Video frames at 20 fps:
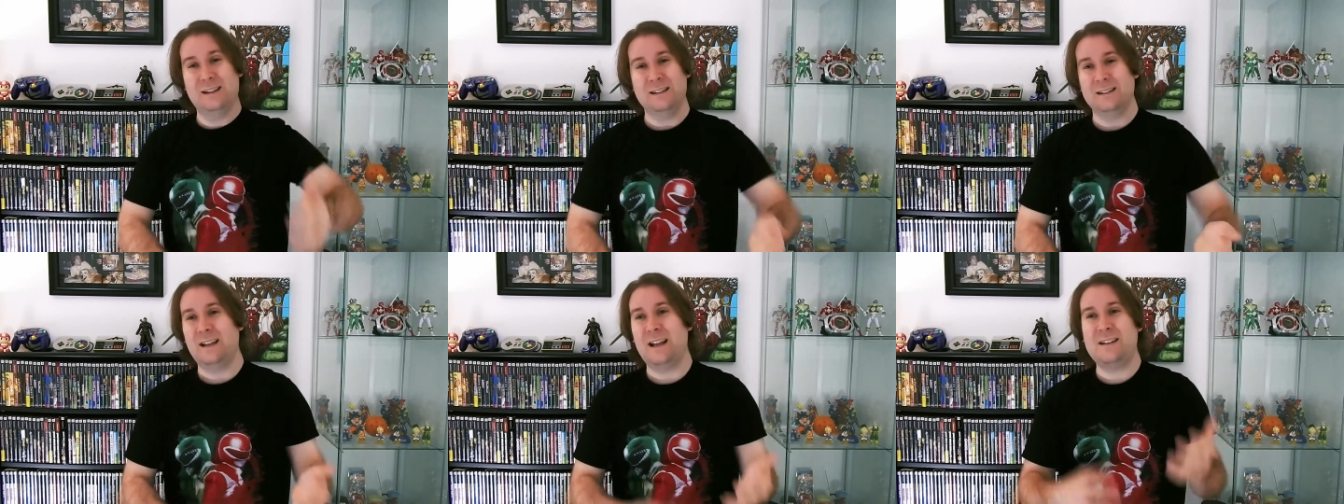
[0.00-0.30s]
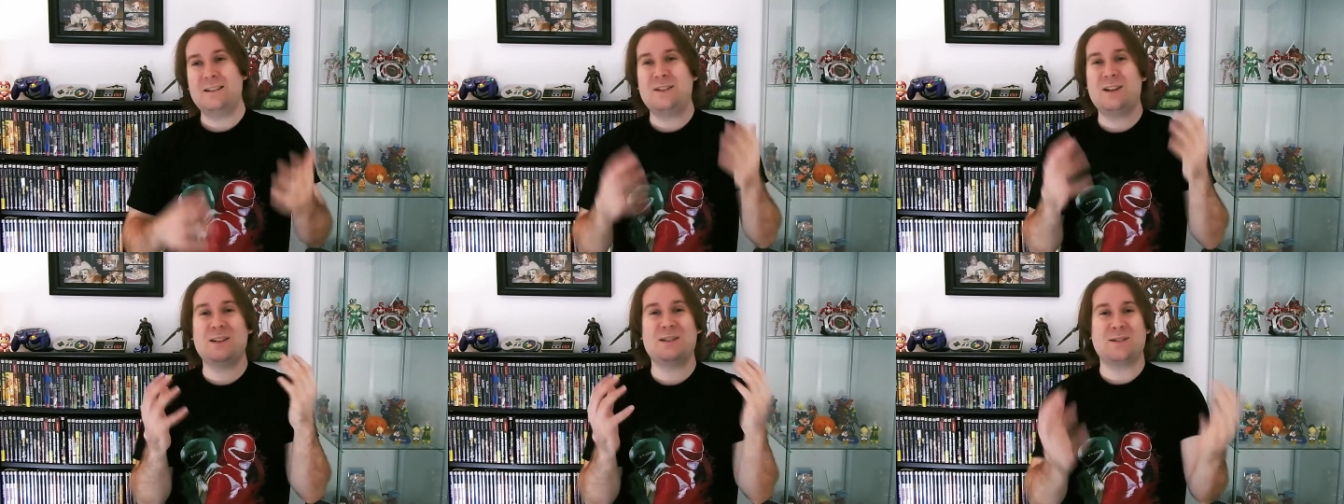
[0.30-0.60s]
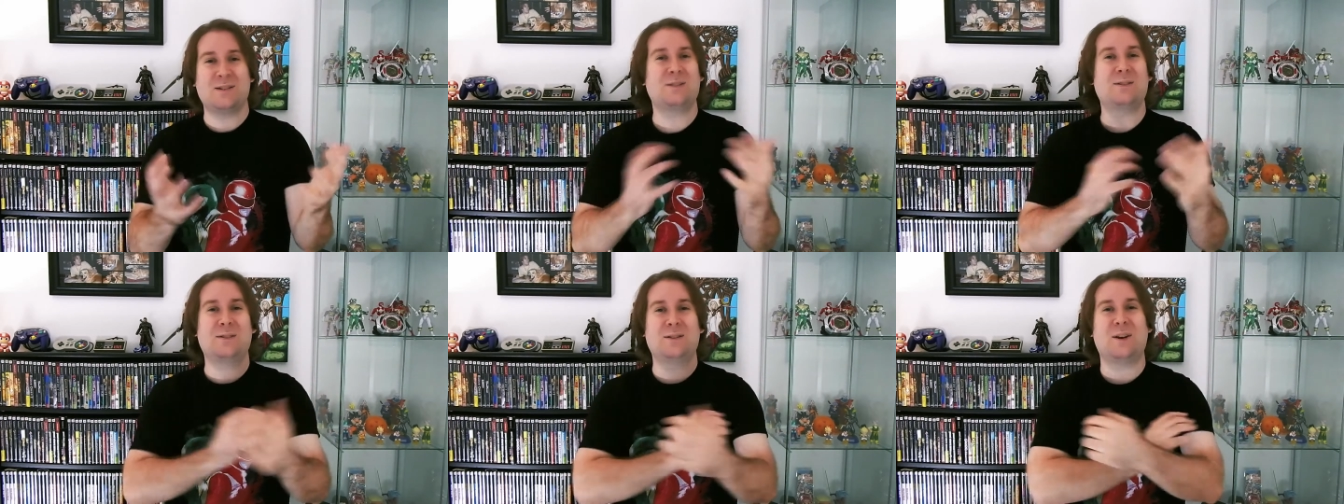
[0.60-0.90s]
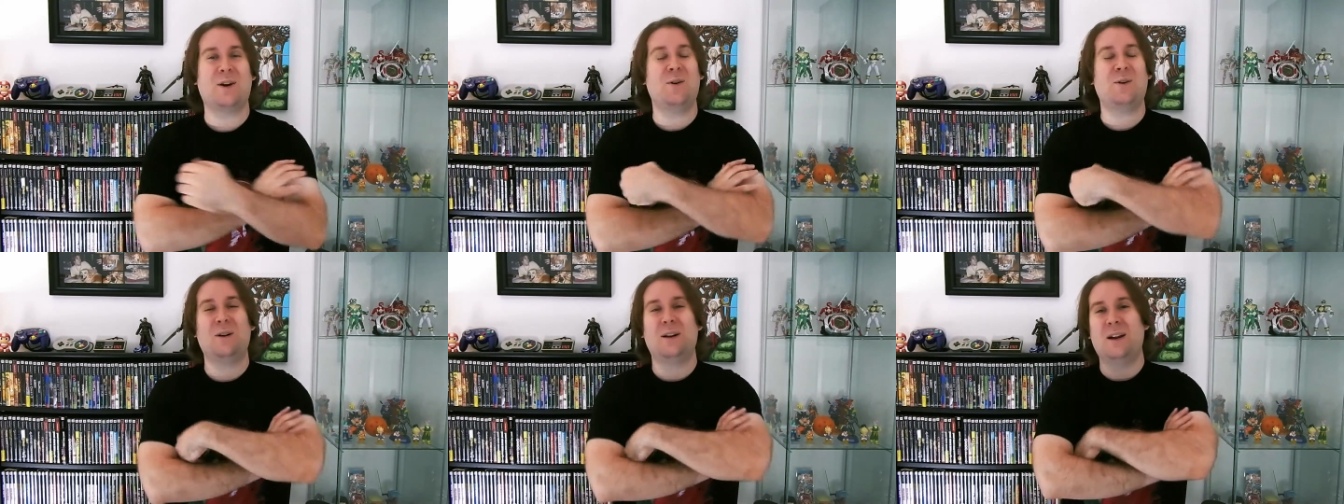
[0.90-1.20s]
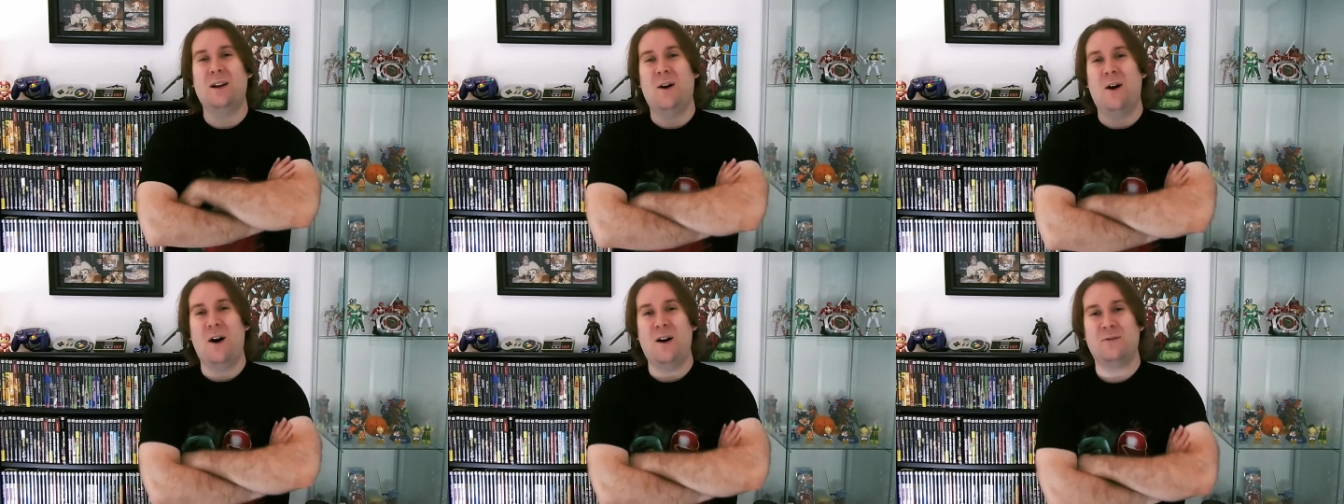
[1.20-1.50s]
that's just
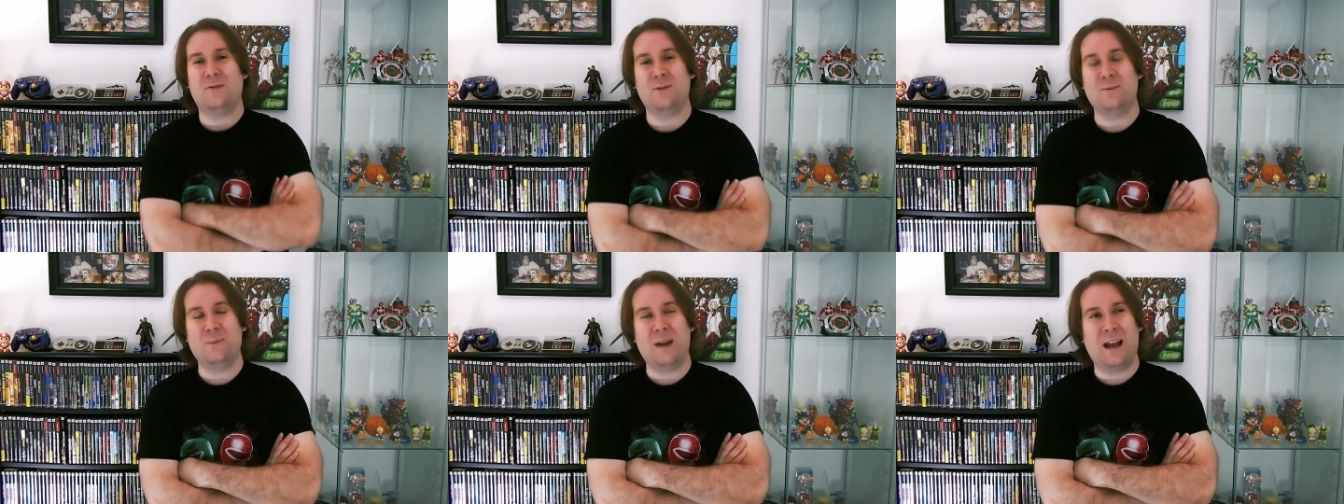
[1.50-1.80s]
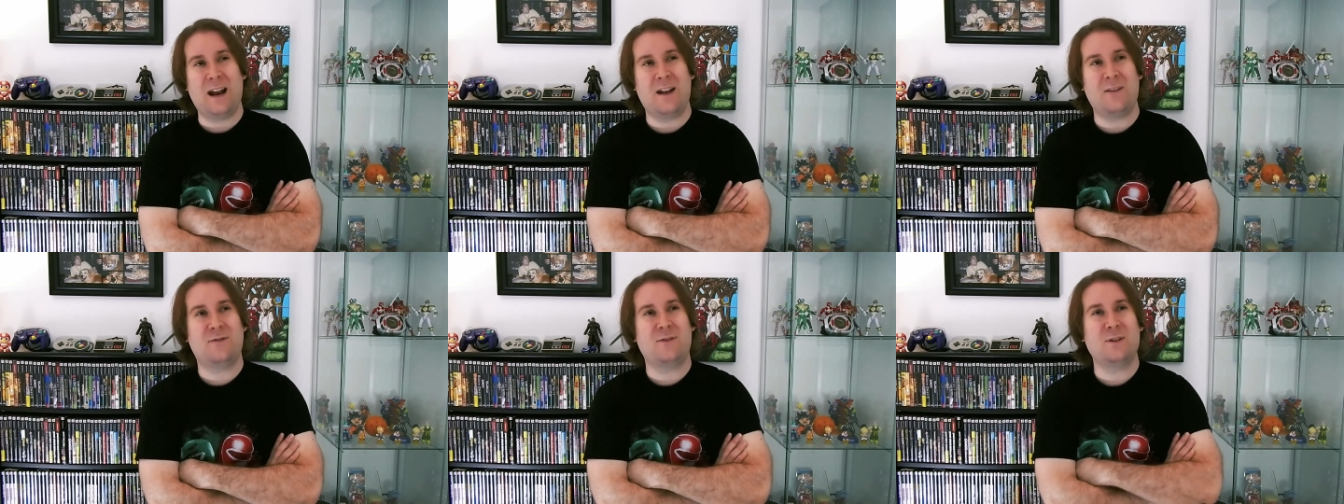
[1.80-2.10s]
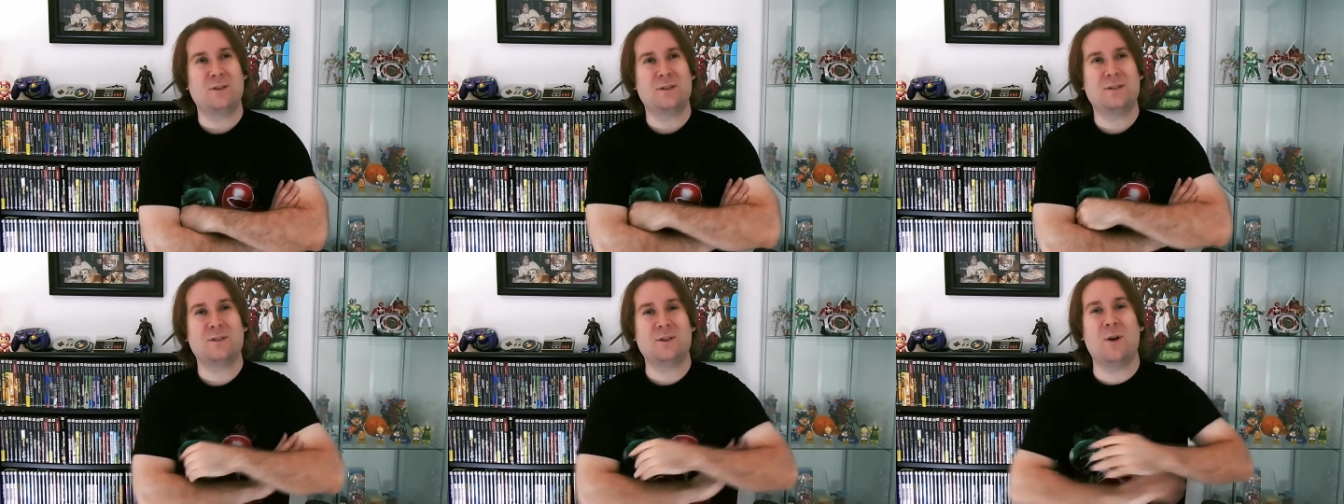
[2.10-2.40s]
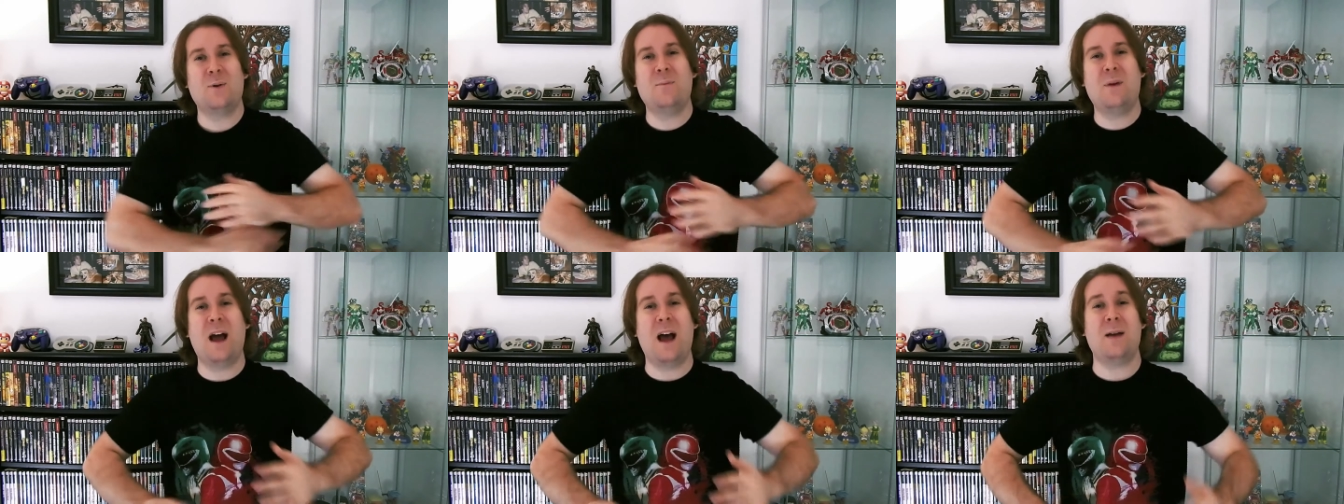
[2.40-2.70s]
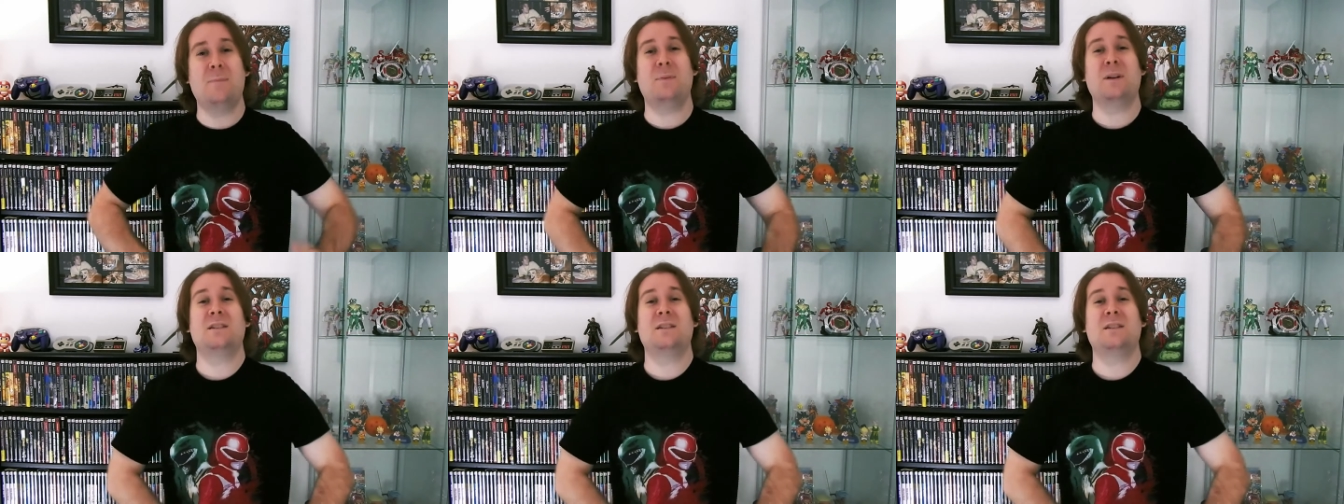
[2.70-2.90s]
totally awful, man. I feel so bad.